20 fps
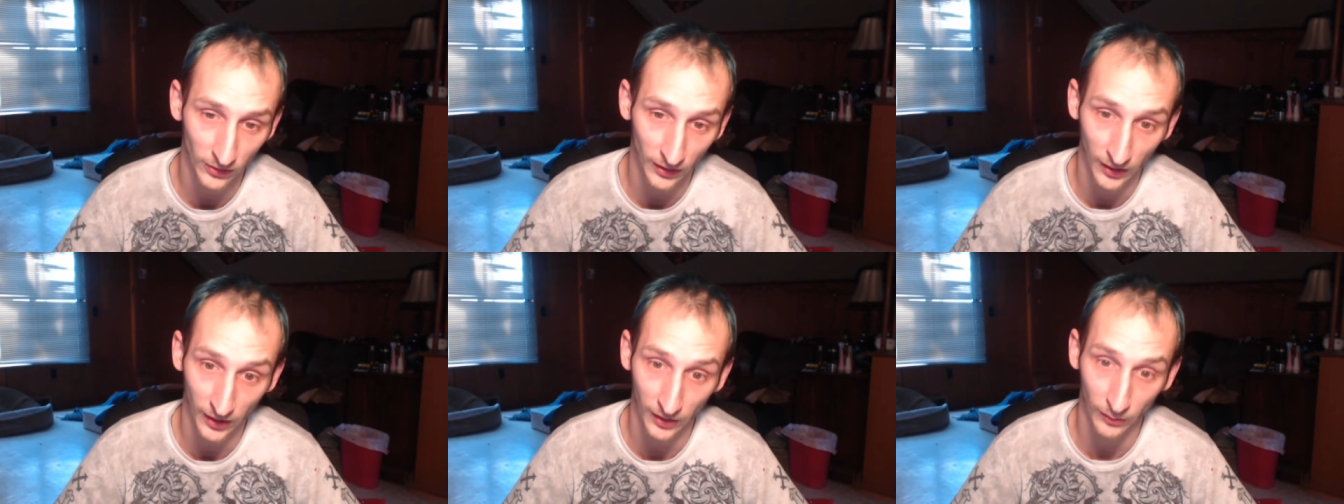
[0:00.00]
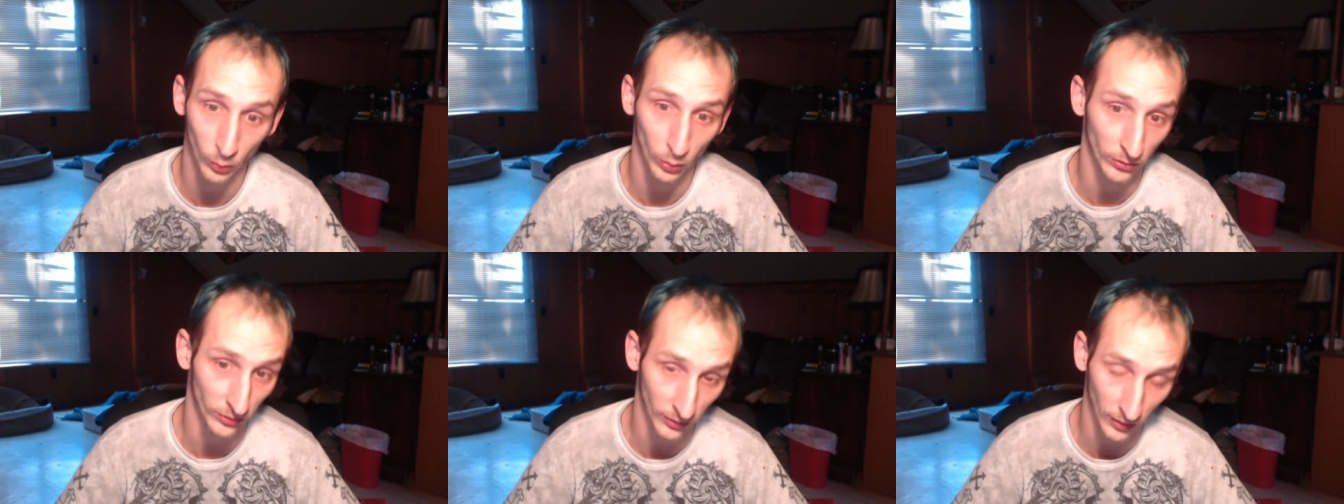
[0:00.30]
that I
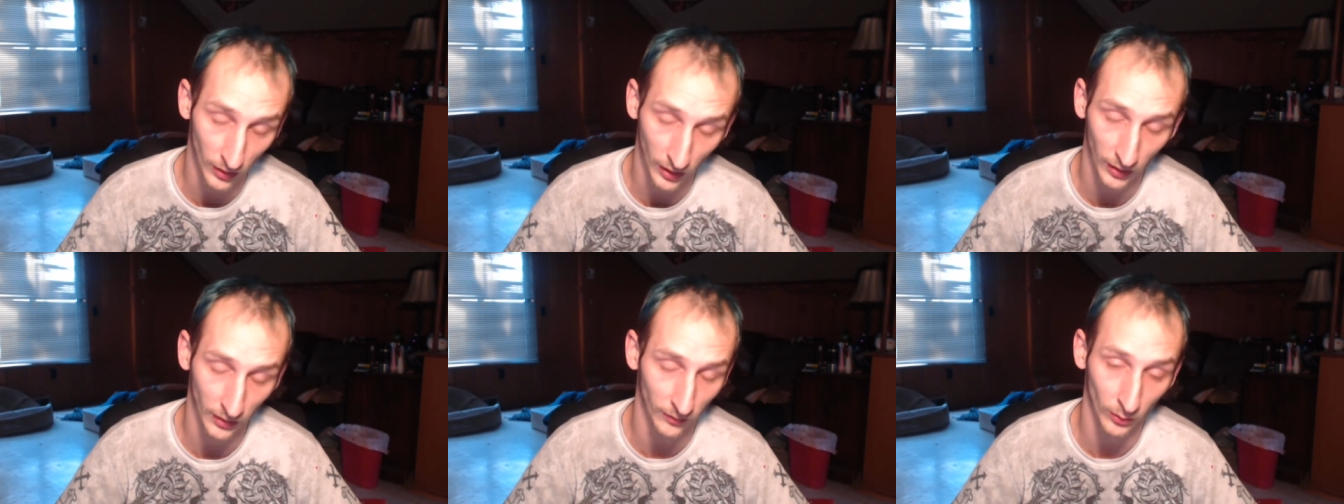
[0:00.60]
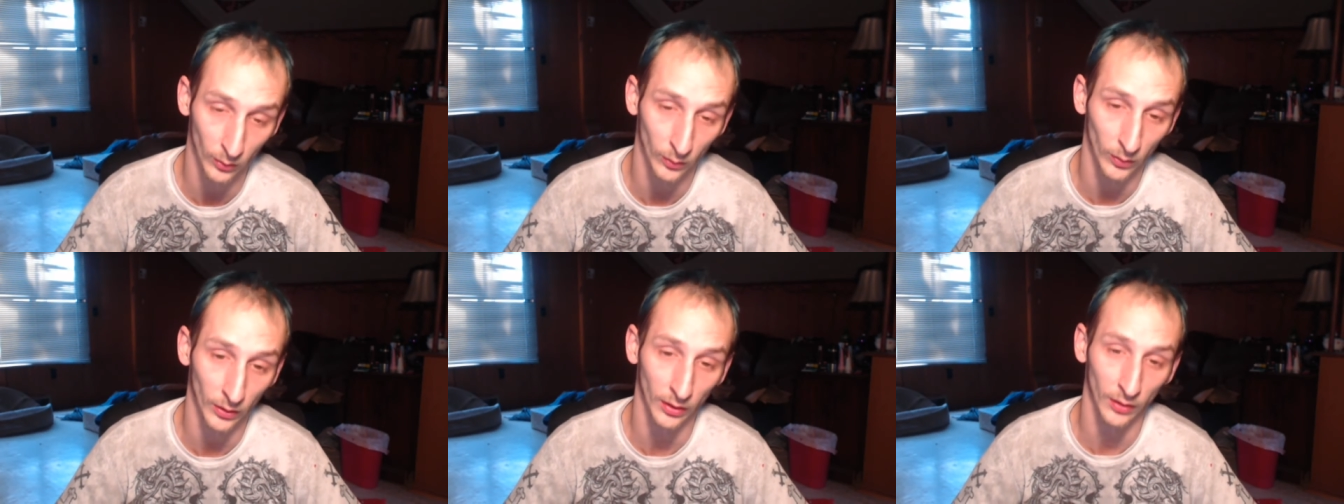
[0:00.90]
was not
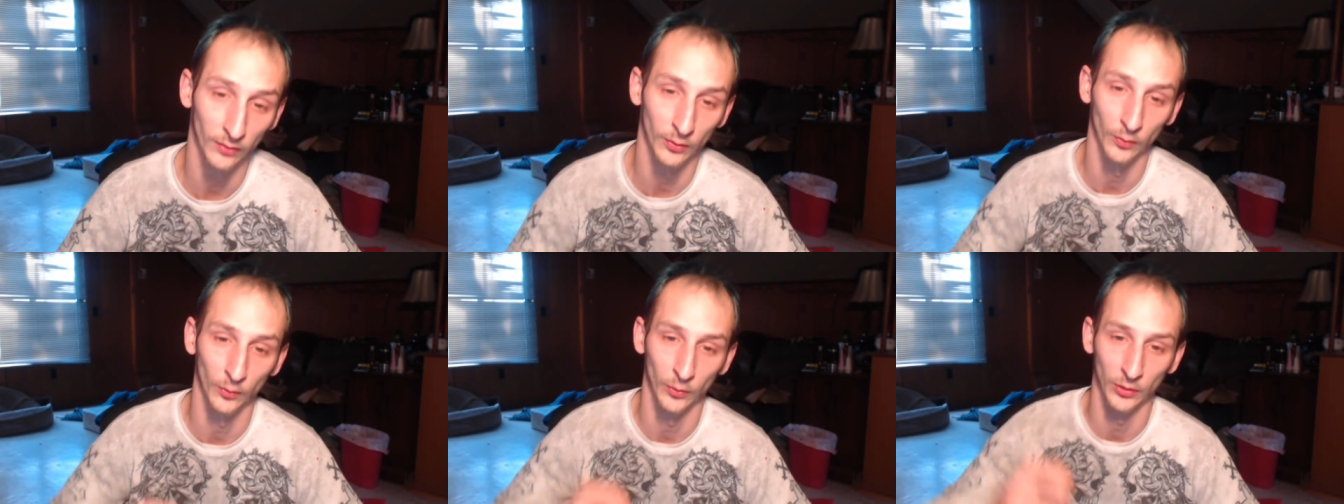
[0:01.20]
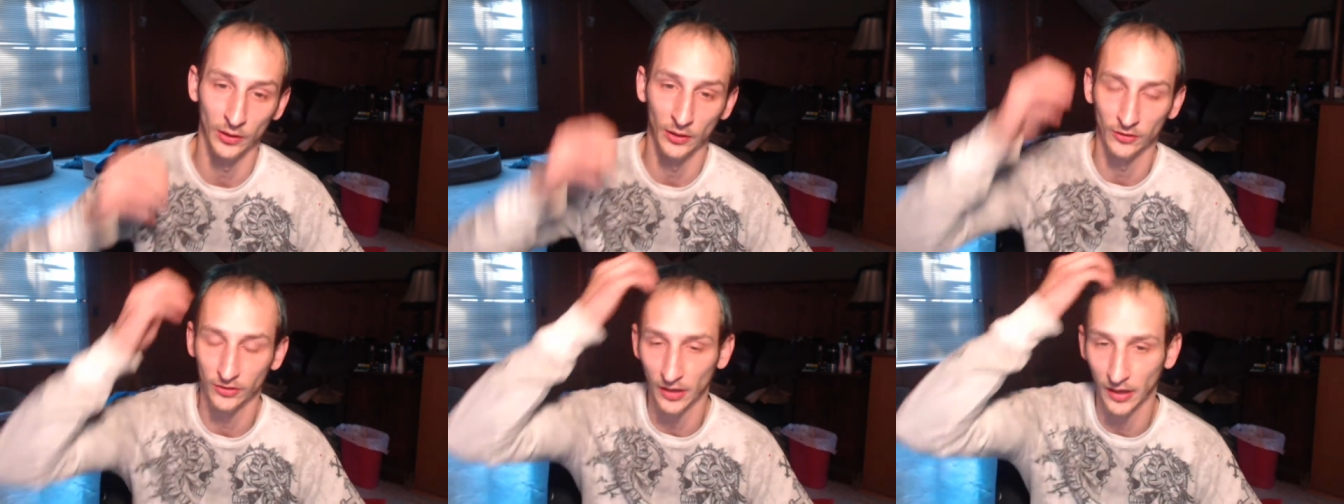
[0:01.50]
even aware of when we
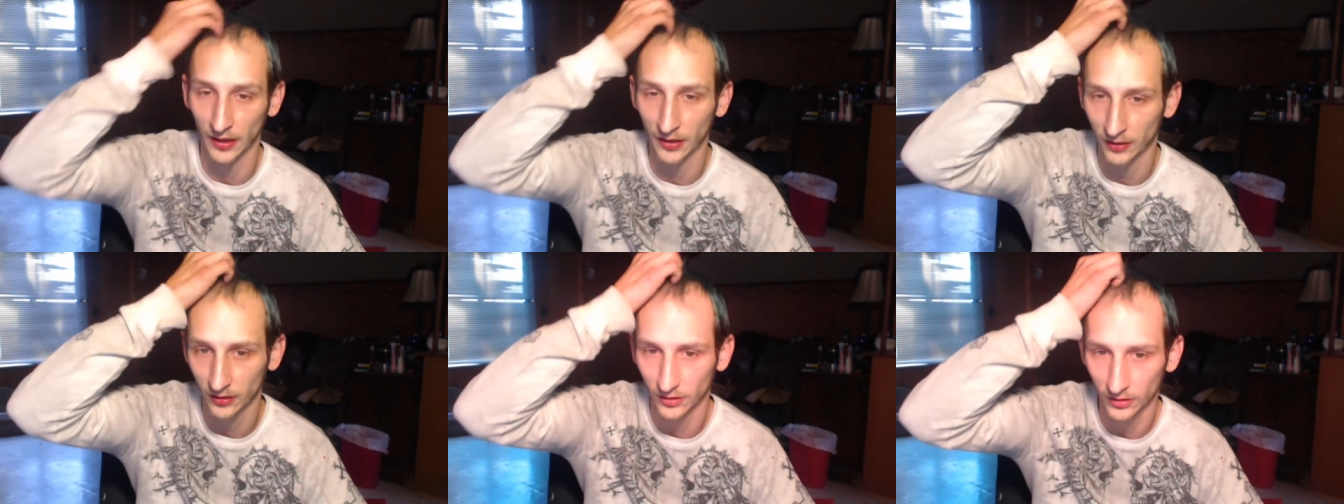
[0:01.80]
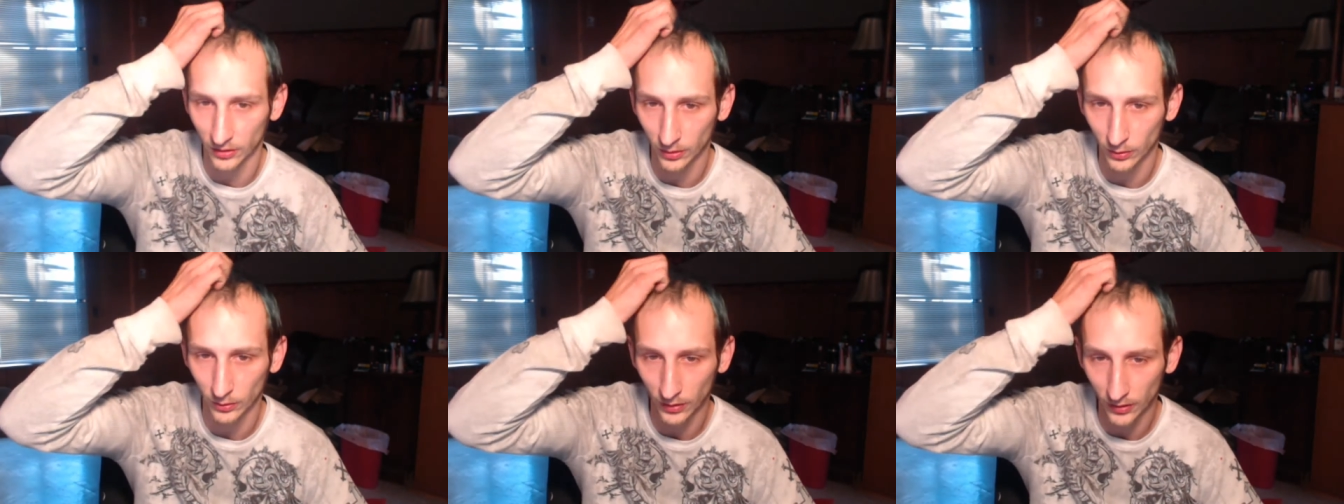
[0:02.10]
decided to
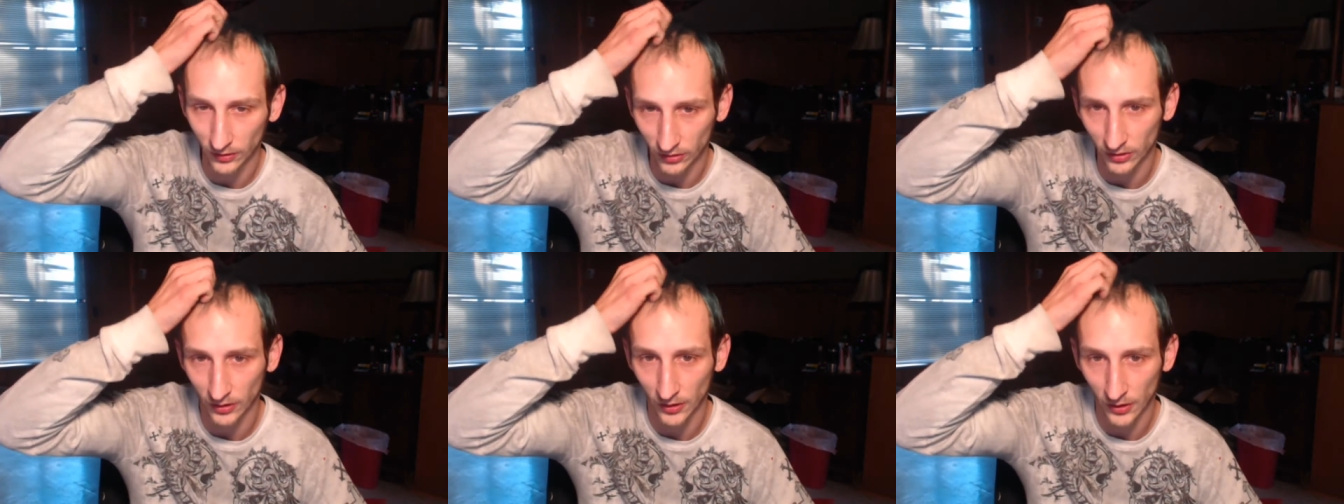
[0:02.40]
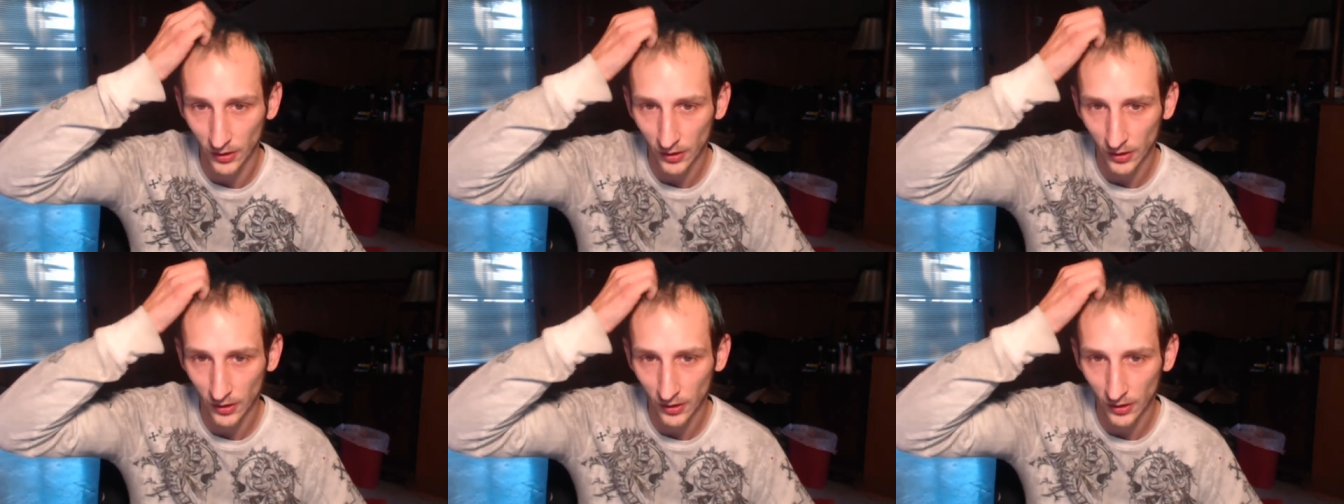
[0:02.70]
do this,